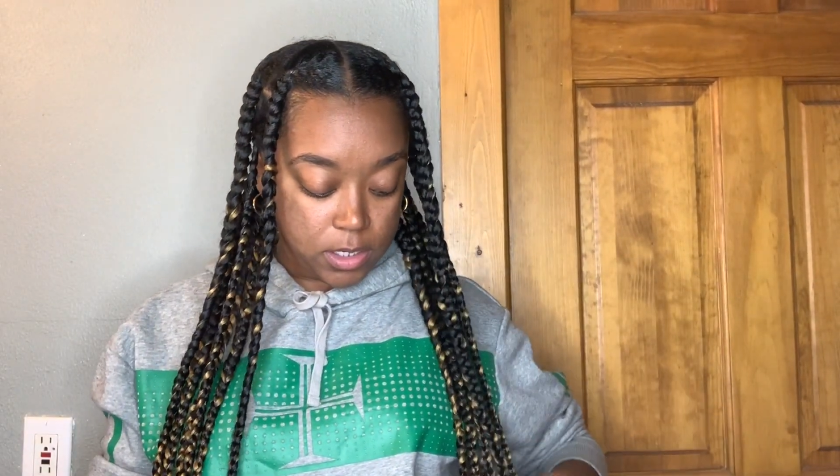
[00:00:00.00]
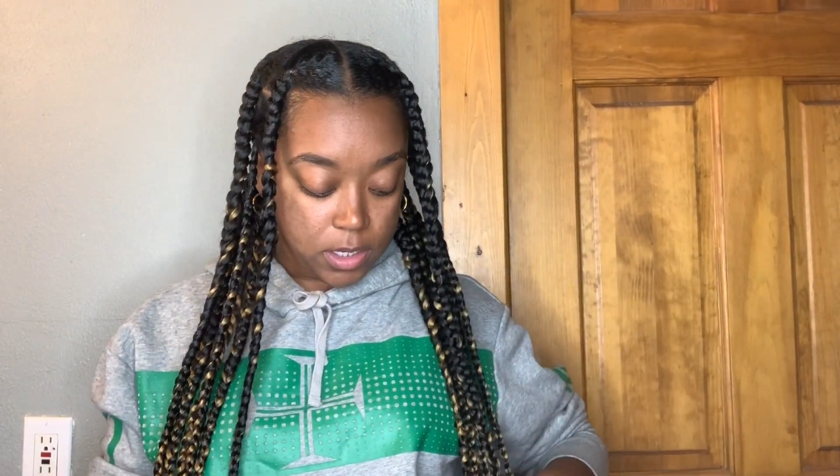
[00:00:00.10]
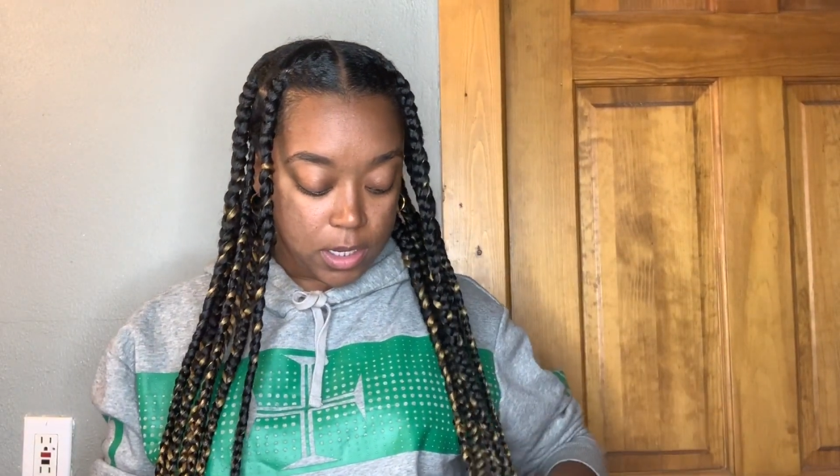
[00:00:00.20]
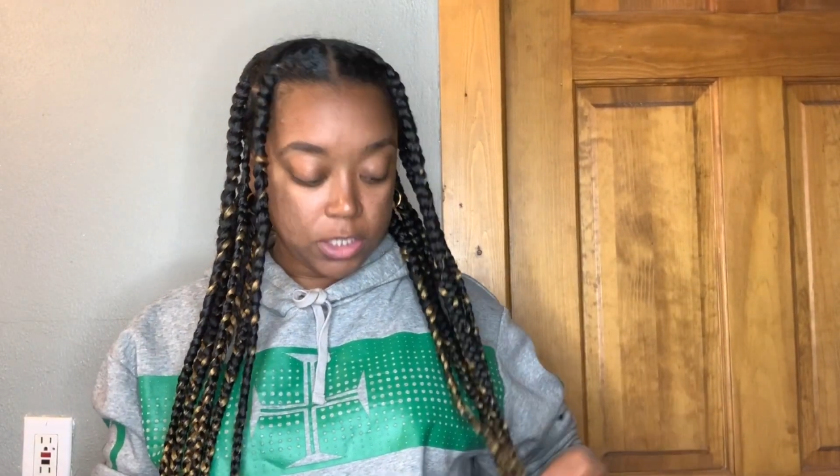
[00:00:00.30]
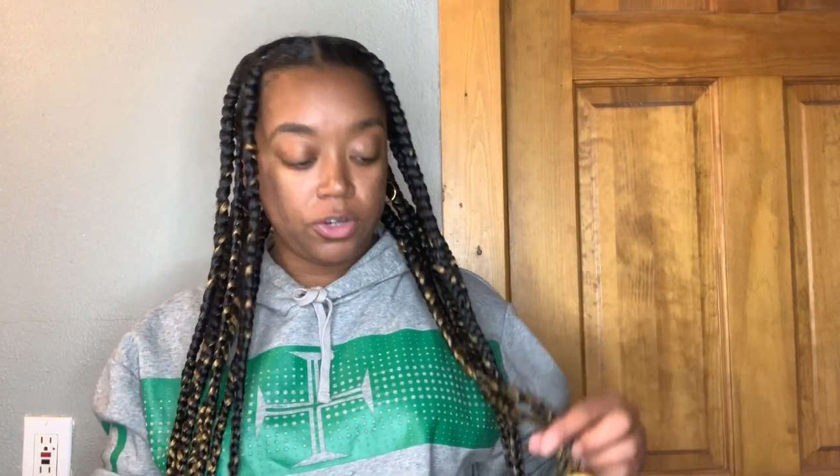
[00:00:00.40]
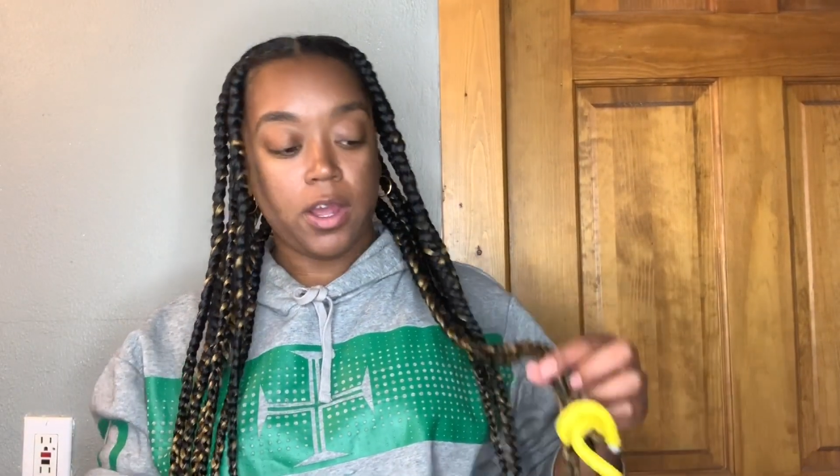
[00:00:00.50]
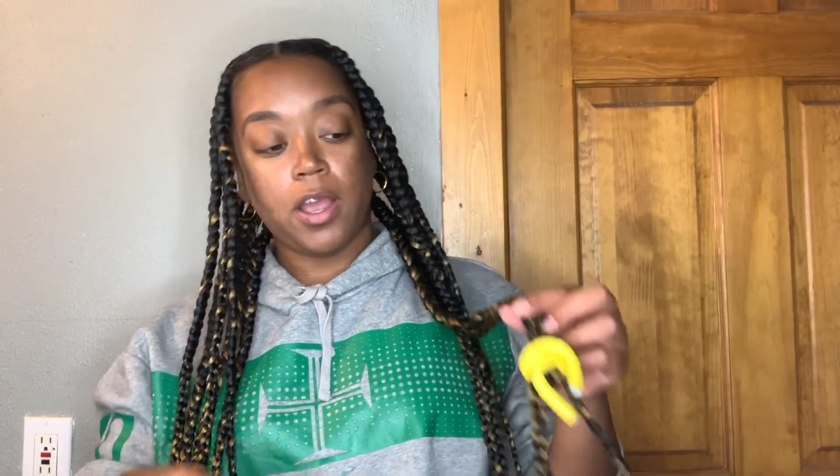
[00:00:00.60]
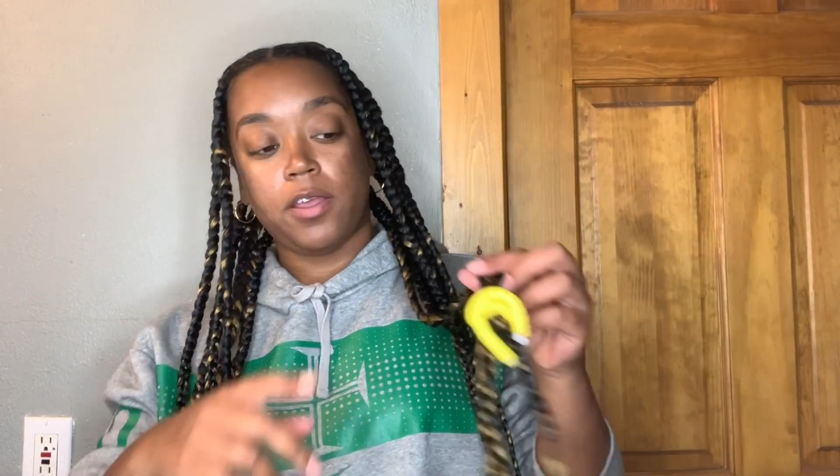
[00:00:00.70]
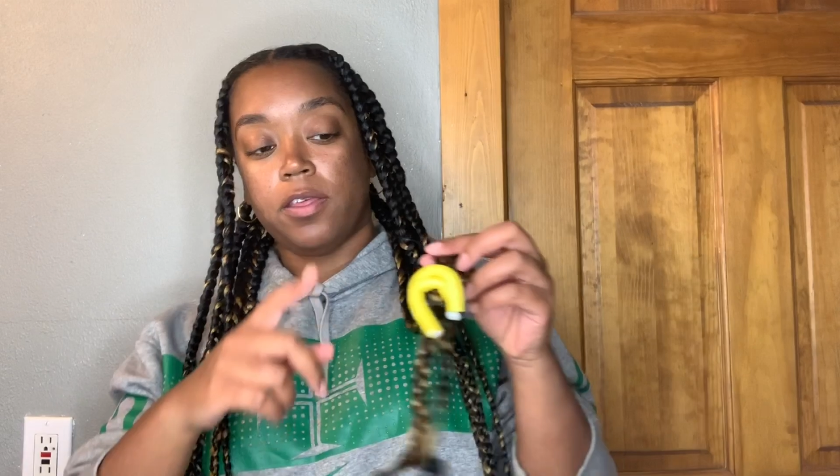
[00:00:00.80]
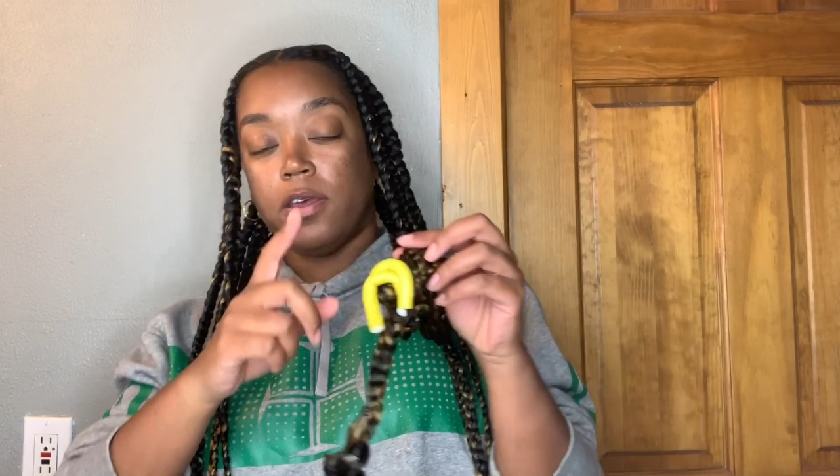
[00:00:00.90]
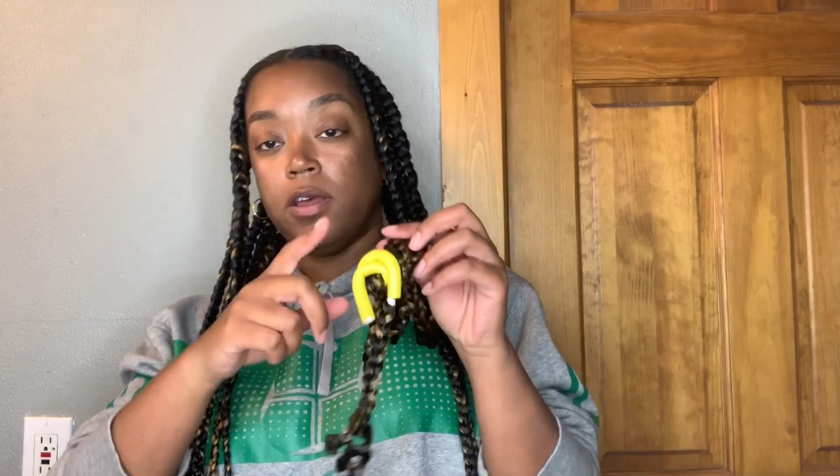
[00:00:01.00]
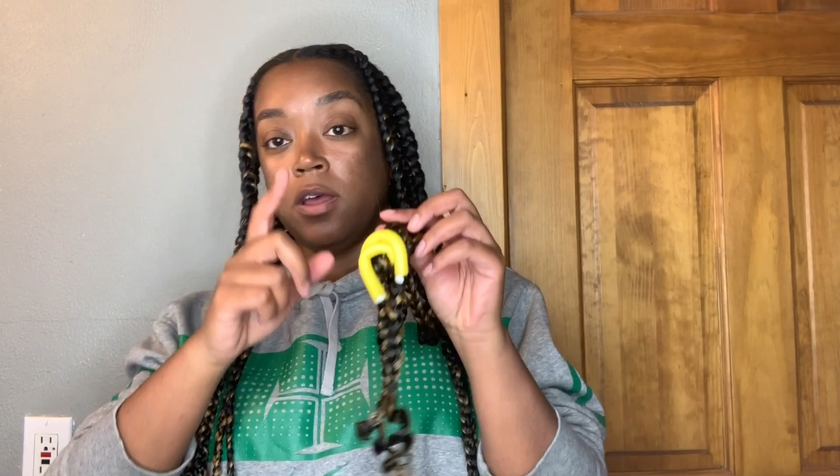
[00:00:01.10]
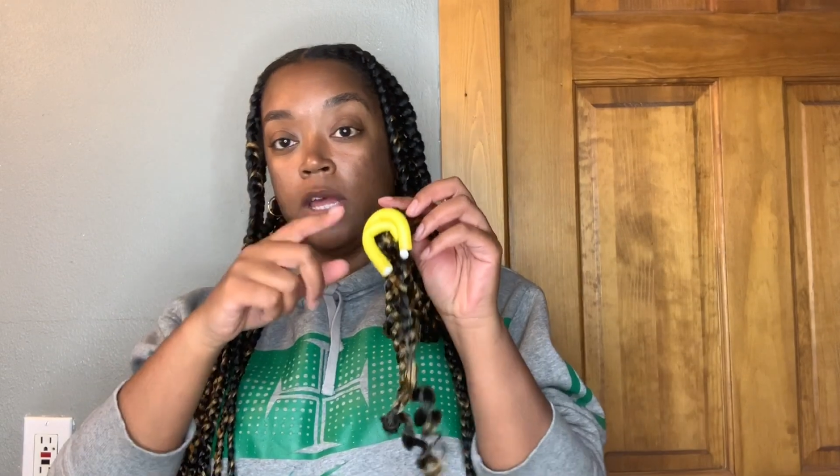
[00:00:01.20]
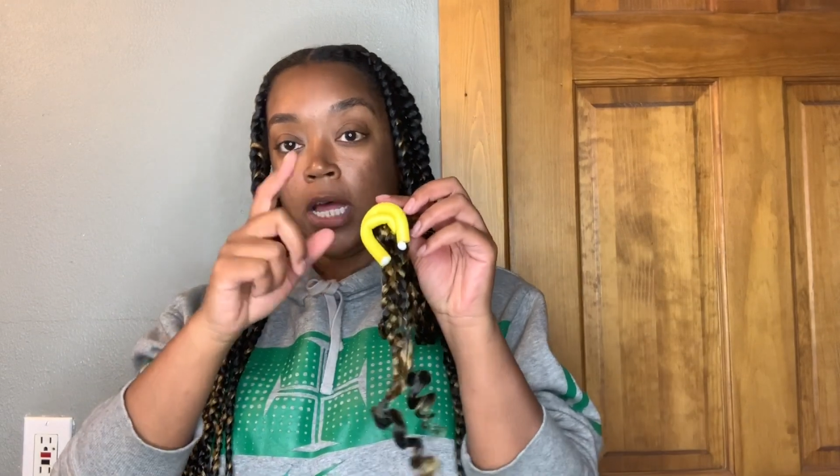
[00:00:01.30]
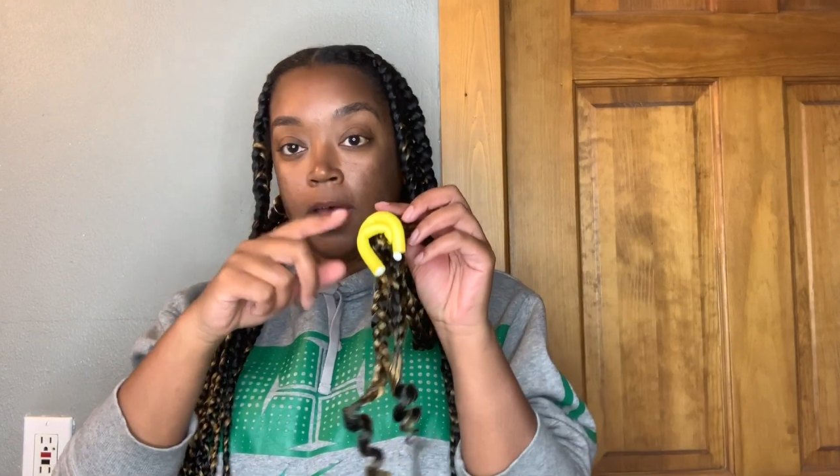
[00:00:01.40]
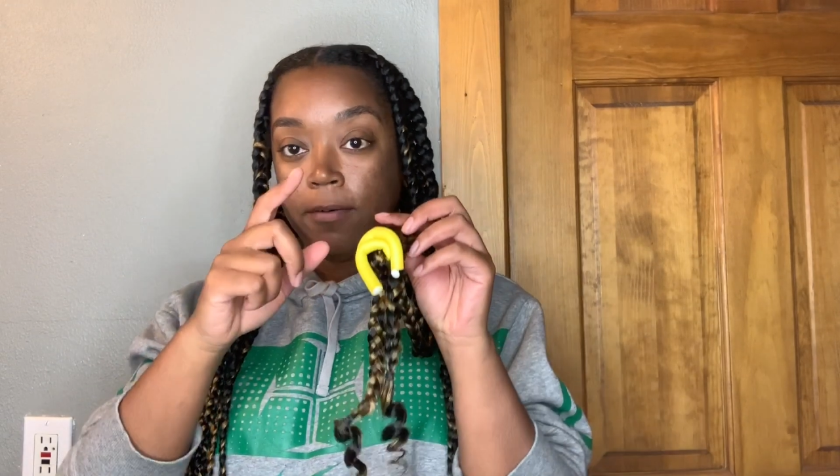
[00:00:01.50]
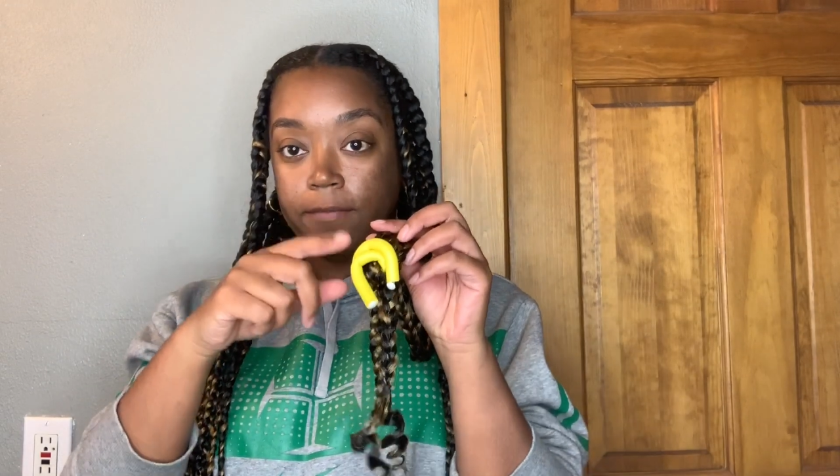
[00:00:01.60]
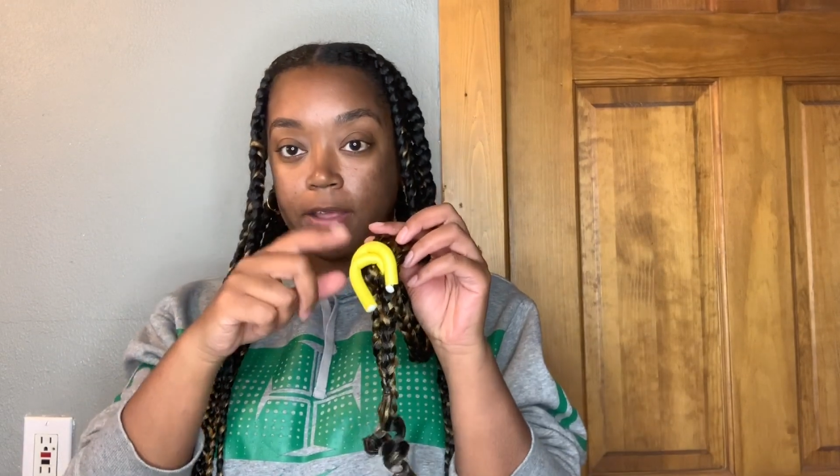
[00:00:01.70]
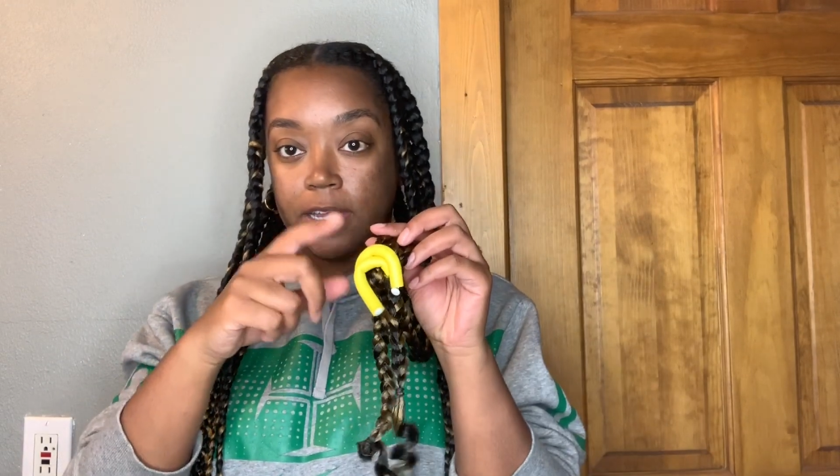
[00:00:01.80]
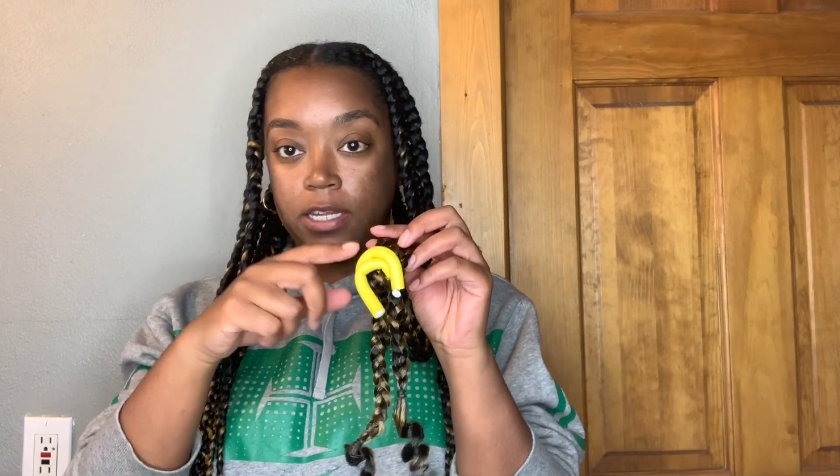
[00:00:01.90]
I tried the
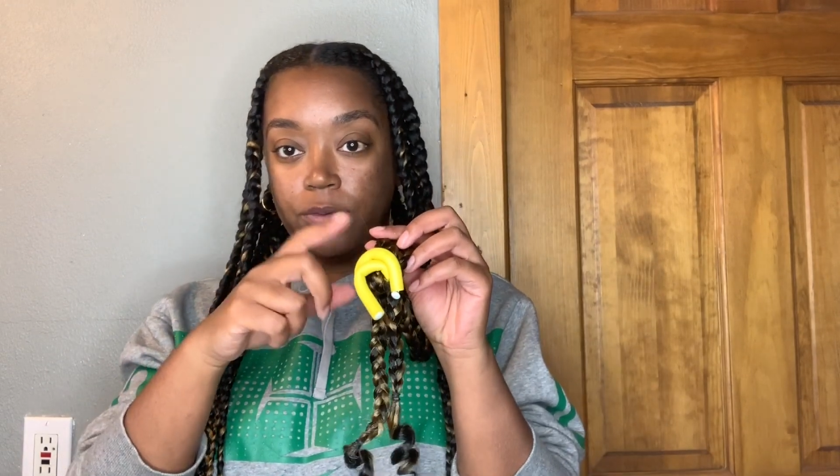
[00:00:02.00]
flexi